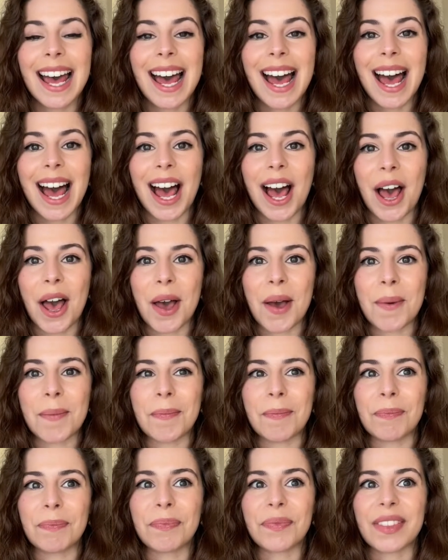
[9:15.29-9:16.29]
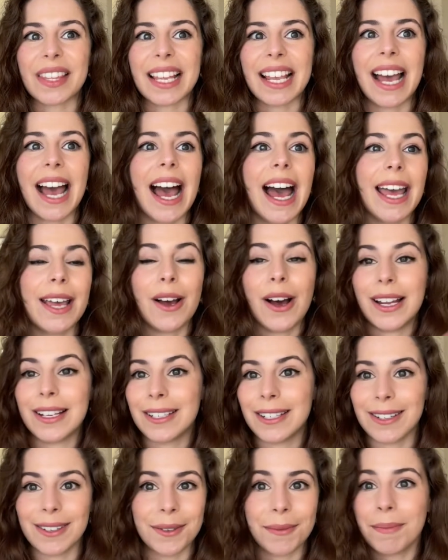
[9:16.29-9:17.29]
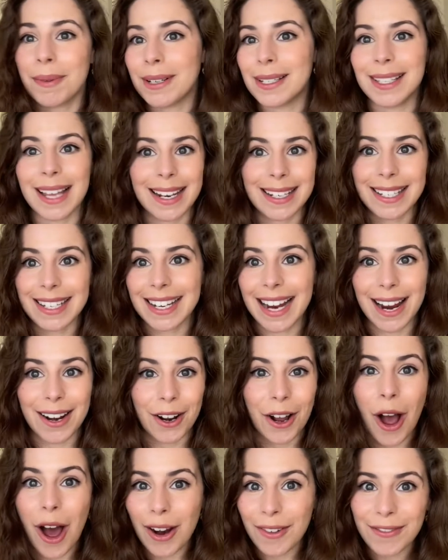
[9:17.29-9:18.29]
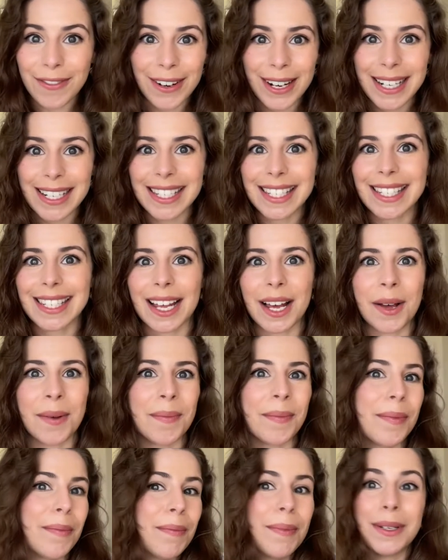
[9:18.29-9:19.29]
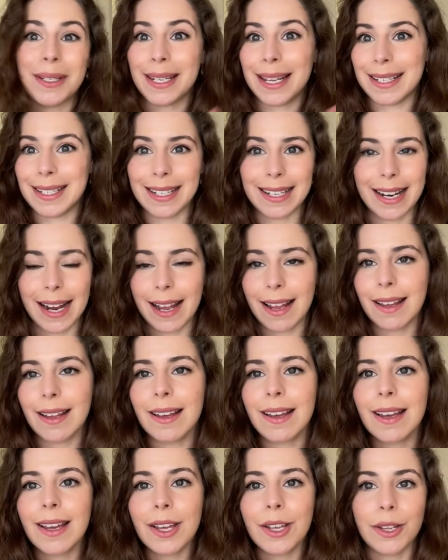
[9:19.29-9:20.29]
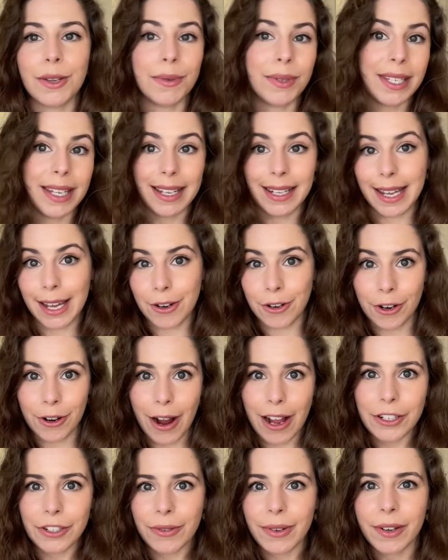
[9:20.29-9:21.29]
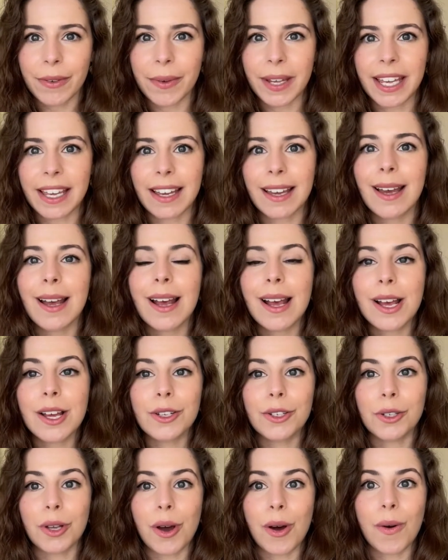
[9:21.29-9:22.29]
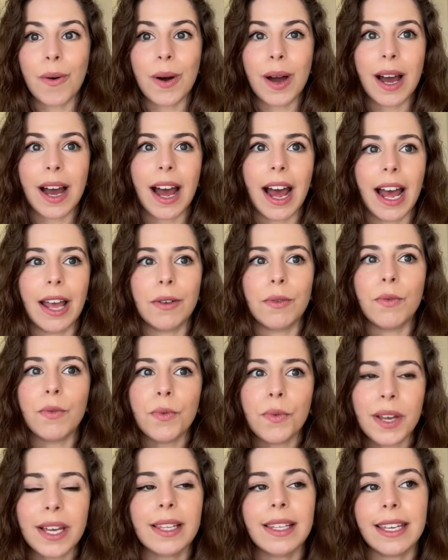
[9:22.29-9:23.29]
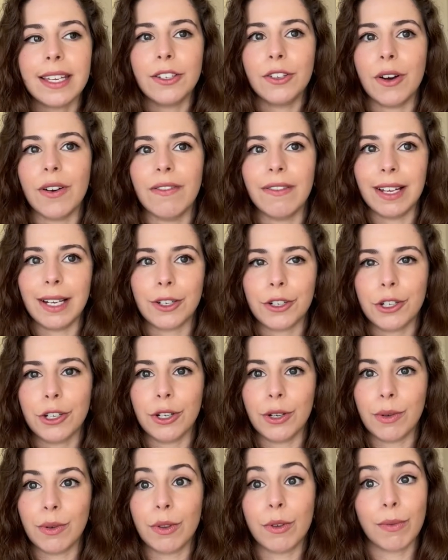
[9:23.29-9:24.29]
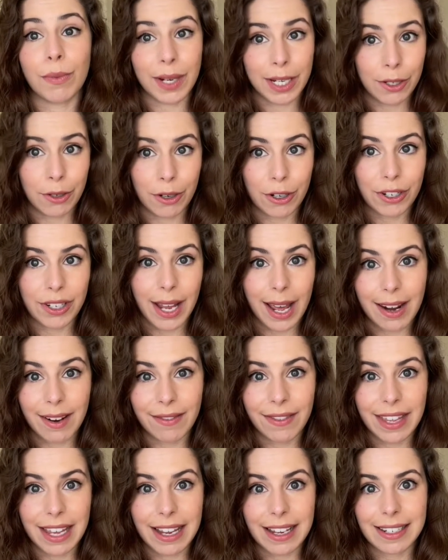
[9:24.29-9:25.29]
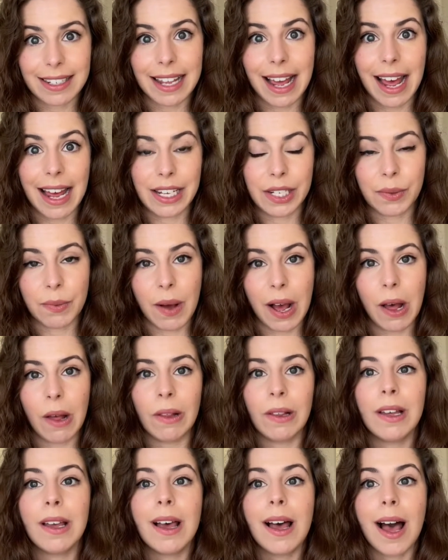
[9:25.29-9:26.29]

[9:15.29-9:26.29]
Um, I got to present it at a conference, um, presented at UCLA Undergraduate Week. So I really dove into the research side of things as well.